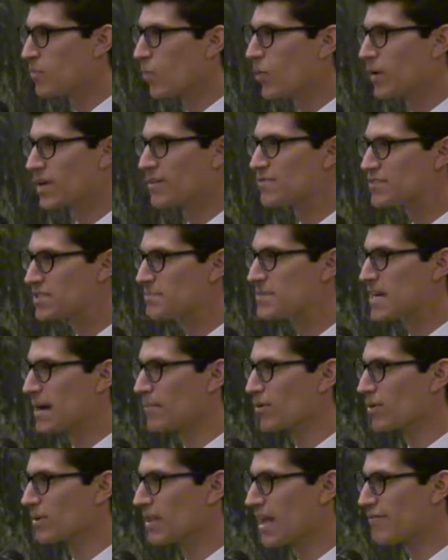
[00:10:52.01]
morning of
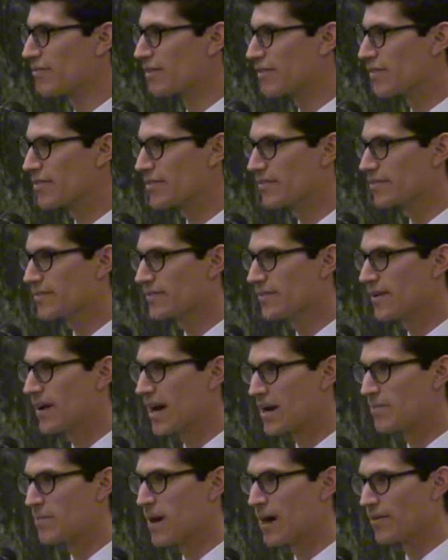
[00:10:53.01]
September 11th
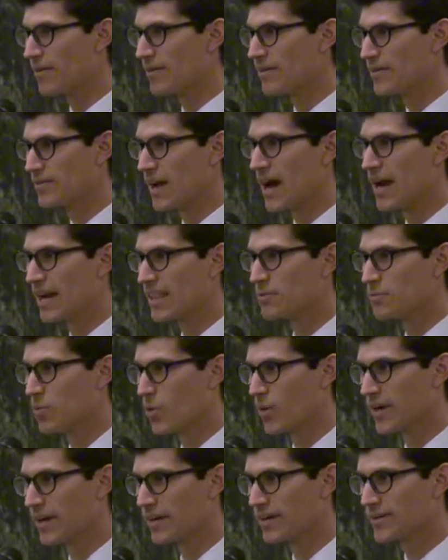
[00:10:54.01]
at about 9
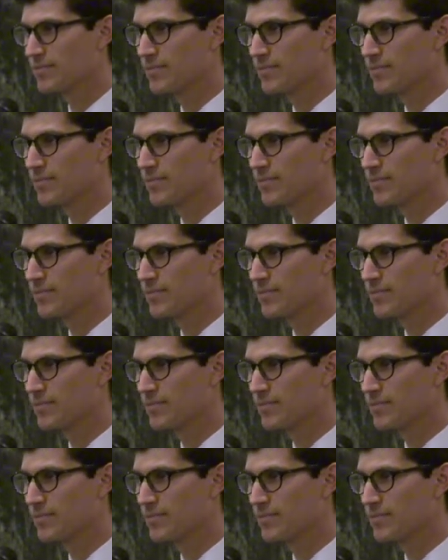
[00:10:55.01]
a.m.